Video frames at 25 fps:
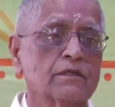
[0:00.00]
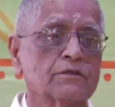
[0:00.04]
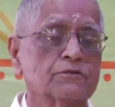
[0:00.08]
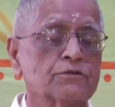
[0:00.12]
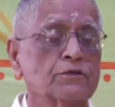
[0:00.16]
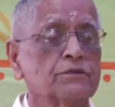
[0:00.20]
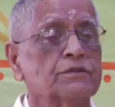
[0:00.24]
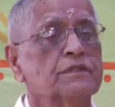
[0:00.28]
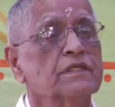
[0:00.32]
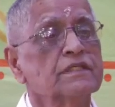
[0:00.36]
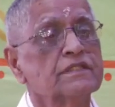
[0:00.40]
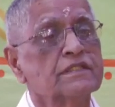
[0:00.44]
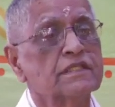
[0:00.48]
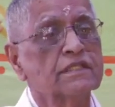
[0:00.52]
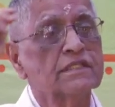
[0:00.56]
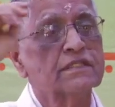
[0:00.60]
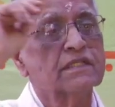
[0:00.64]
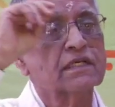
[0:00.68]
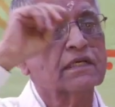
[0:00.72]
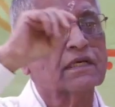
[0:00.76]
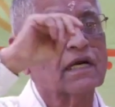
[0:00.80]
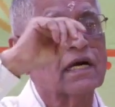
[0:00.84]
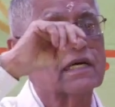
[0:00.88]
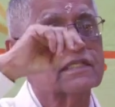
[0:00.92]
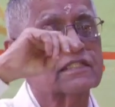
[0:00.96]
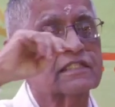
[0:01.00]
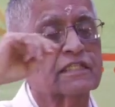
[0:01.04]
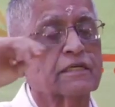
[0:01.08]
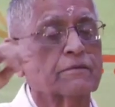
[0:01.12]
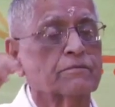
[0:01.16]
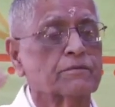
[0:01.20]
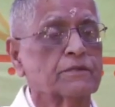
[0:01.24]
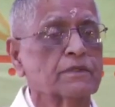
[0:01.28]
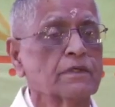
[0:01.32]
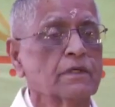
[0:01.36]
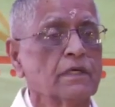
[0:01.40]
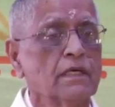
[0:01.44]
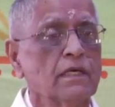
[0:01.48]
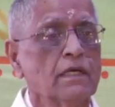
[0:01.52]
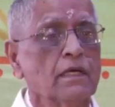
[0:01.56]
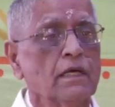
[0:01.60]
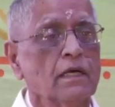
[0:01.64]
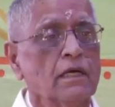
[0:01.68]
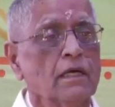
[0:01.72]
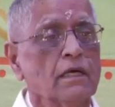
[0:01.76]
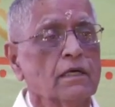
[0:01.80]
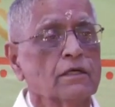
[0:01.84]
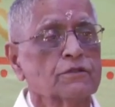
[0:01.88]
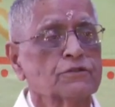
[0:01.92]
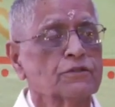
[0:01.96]
So this is the concept.
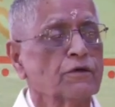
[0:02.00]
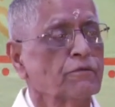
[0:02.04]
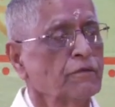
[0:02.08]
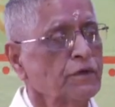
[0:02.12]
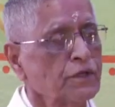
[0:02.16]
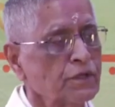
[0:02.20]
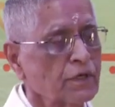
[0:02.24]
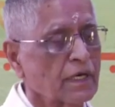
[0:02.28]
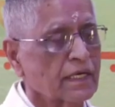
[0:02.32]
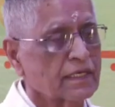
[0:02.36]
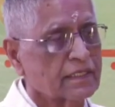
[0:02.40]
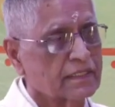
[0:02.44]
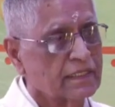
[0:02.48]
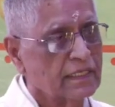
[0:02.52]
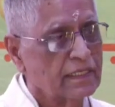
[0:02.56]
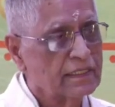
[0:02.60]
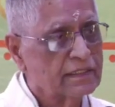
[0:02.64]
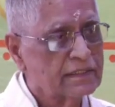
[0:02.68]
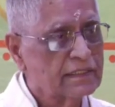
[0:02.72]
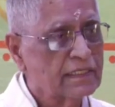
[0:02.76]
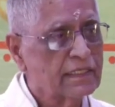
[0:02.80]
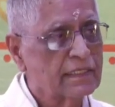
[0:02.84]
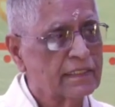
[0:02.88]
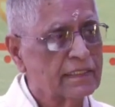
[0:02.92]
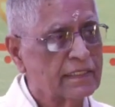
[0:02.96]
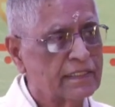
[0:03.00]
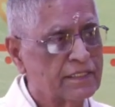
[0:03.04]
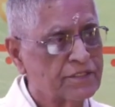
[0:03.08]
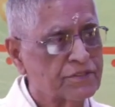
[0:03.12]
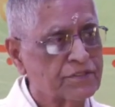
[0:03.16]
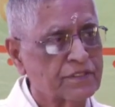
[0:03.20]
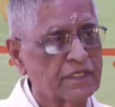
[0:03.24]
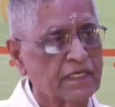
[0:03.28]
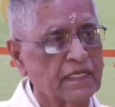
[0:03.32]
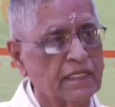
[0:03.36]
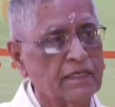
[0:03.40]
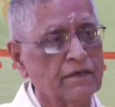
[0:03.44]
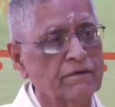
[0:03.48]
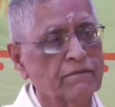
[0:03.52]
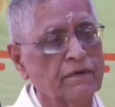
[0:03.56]
So when you are teaching history,